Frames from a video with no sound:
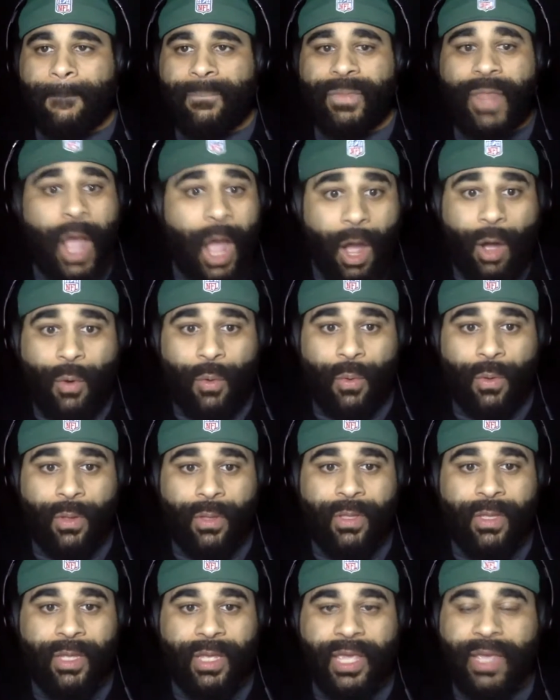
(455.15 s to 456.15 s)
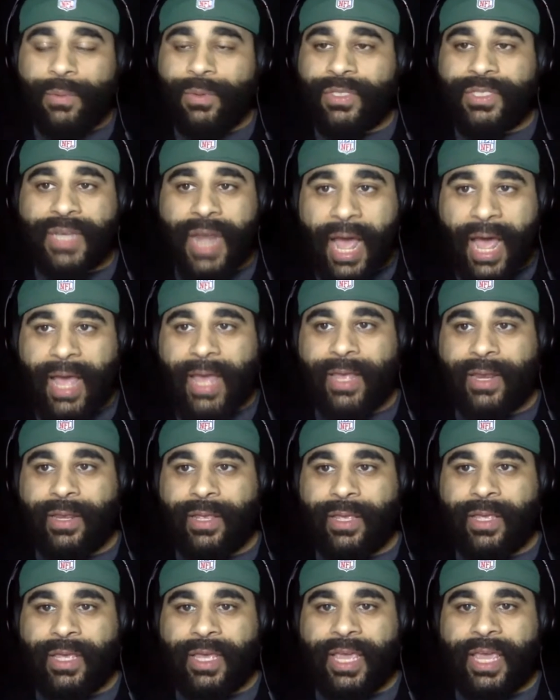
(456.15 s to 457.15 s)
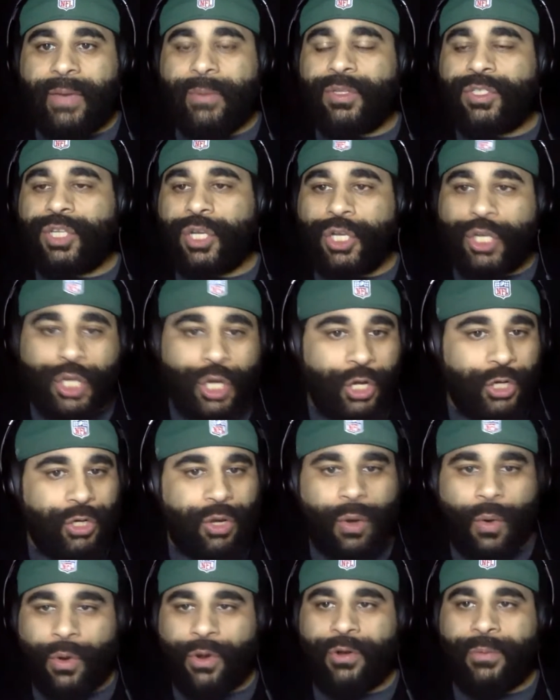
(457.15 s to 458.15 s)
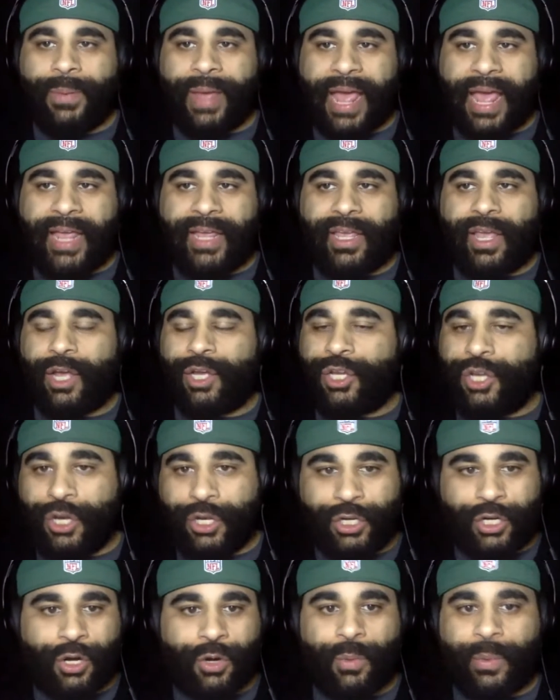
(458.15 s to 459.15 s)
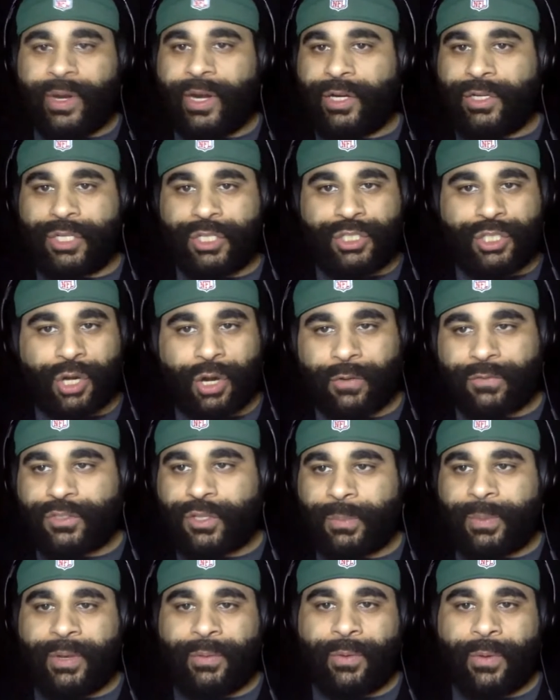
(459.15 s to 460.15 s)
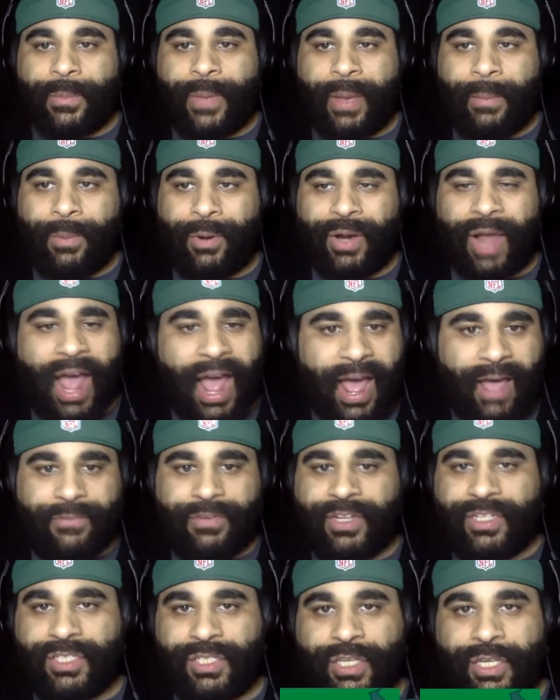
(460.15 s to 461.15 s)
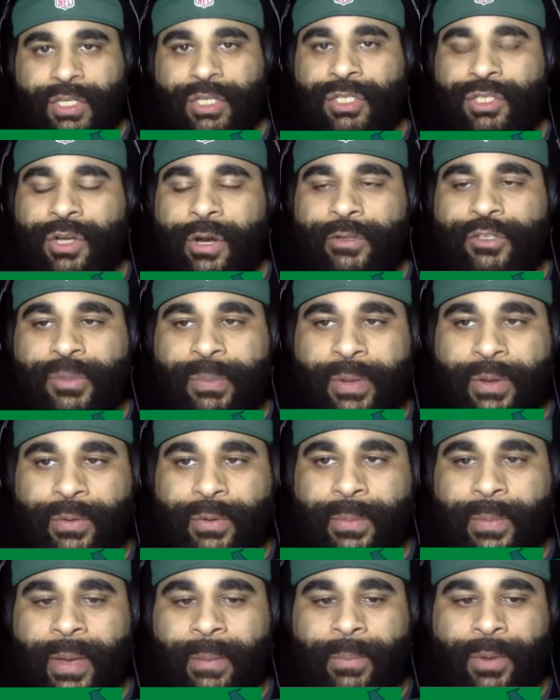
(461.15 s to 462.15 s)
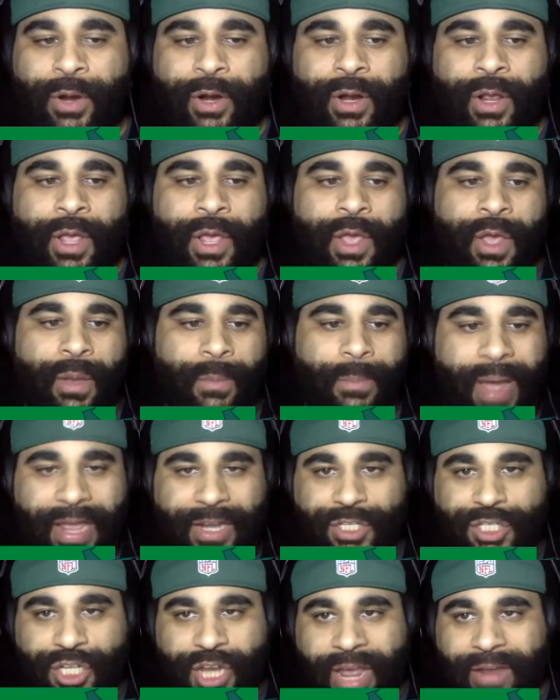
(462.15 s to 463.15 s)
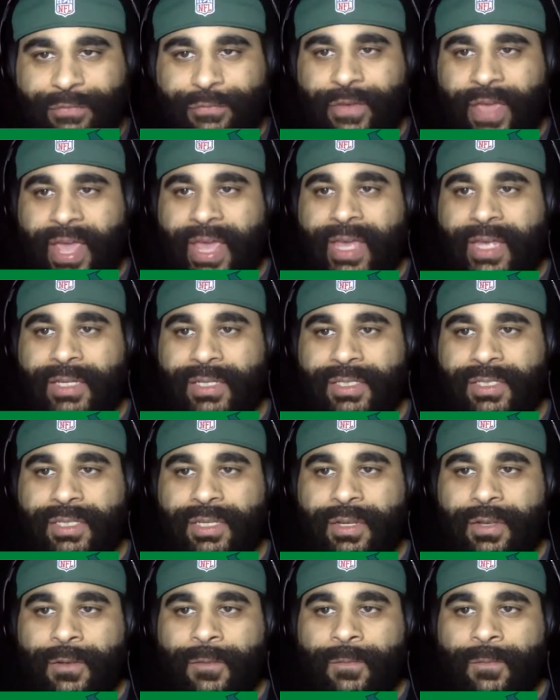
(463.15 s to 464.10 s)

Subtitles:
No, he was not. He was a good quarterback, a good career, deserves to be remembered, obviously deserves to be remembered by Jet fans,